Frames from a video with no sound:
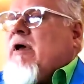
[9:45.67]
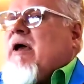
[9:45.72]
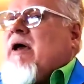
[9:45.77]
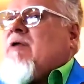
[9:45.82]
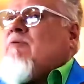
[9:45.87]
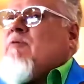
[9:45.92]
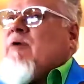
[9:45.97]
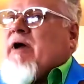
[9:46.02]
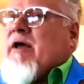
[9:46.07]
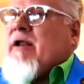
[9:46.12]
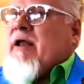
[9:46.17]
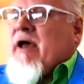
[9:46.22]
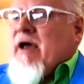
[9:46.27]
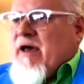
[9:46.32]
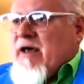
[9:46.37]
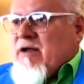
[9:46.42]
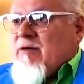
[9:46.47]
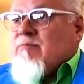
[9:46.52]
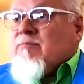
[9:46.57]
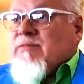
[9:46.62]
And when
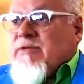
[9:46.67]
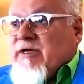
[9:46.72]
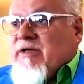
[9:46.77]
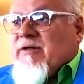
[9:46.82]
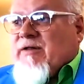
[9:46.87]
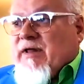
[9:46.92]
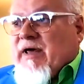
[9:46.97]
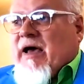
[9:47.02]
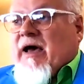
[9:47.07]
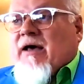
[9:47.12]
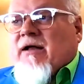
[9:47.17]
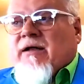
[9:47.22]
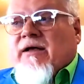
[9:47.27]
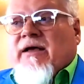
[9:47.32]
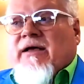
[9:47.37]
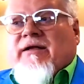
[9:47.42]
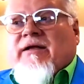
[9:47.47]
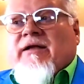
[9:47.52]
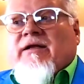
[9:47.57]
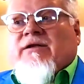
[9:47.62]
Adam did that,
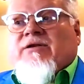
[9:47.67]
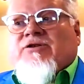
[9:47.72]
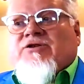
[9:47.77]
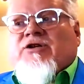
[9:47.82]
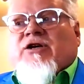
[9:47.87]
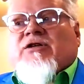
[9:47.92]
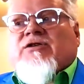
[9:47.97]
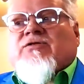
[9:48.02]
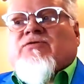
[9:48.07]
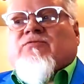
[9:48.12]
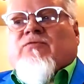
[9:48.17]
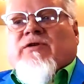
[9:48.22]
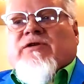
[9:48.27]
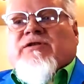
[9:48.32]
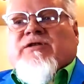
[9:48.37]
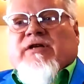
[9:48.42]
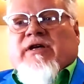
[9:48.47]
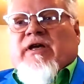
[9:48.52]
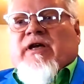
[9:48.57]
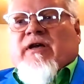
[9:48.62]
he didn't just
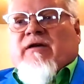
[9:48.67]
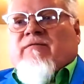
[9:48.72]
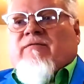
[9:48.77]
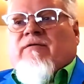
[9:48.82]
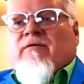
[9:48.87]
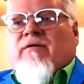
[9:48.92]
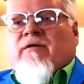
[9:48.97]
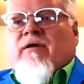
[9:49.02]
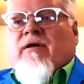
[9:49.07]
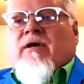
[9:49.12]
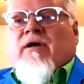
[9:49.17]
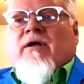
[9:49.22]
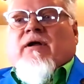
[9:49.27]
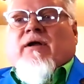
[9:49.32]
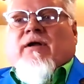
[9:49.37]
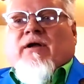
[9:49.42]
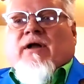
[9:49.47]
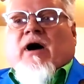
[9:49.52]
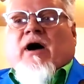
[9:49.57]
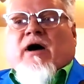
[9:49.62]
receive
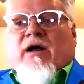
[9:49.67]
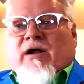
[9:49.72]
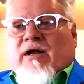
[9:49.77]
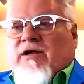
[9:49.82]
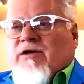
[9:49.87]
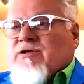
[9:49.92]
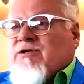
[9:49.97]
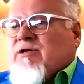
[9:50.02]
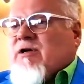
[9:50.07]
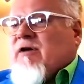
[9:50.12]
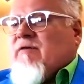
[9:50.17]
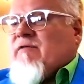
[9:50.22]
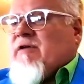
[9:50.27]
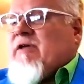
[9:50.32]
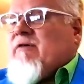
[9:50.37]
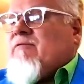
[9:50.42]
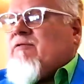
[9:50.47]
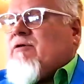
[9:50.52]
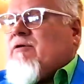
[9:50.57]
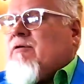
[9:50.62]
knowledge of
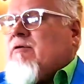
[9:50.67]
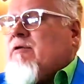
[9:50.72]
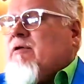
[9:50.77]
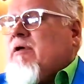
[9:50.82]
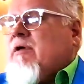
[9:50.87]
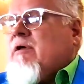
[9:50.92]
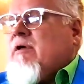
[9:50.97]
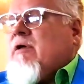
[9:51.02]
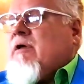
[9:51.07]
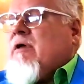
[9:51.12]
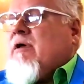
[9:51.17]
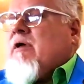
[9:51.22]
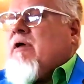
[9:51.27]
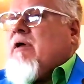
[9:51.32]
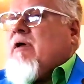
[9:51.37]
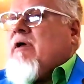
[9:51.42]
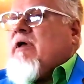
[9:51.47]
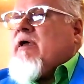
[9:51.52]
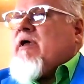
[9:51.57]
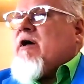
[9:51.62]
evil,
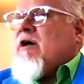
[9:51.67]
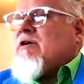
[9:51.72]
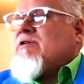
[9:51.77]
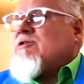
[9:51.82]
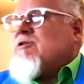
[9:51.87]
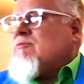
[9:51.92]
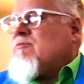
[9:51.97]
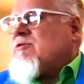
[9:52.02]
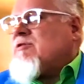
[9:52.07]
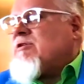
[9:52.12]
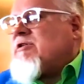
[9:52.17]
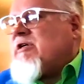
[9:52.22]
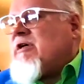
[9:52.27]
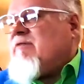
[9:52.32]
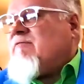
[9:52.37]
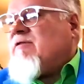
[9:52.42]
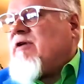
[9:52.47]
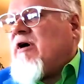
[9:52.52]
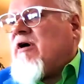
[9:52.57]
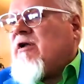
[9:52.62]
he also
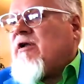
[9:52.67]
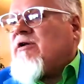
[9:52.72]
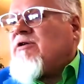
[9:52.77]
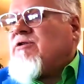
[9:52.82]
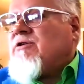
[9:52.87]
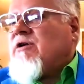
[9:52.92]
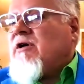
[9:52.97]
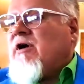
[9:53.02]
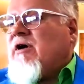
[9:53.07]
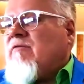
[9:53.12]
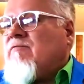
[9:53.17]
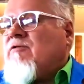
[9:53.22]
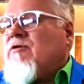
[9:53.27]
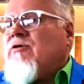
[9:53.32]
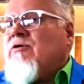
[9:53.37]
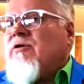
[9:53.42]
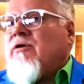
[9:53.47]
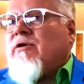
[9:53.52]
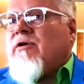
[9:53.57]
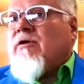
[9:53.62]
received knowledge of
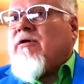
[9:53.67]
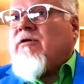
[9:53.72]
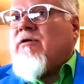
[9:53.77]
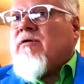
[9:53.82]
good.